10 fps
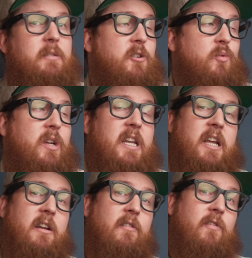between
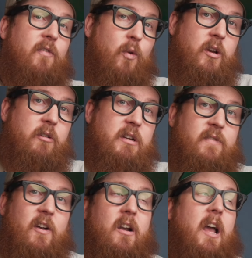-4 degrees
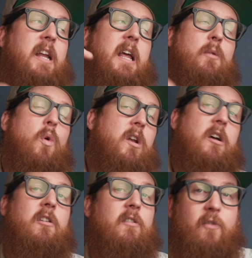Fahrenheit and
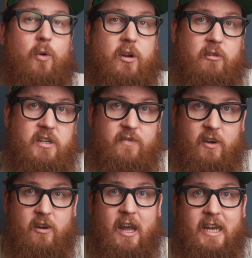104 degrees
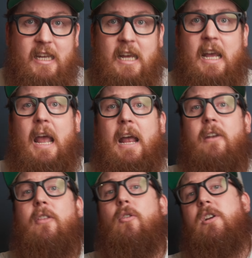Fahrenheit, and
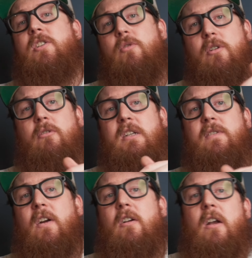32 degrees
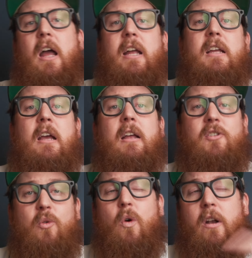Fahrenheit
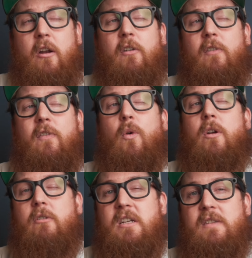to 104
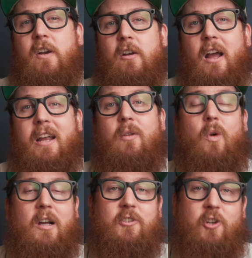degrees Fahrenheit
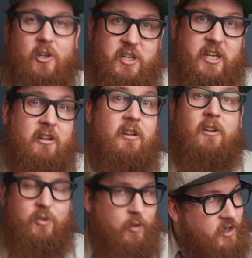while charging.
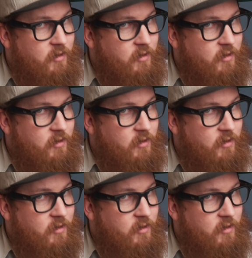Told you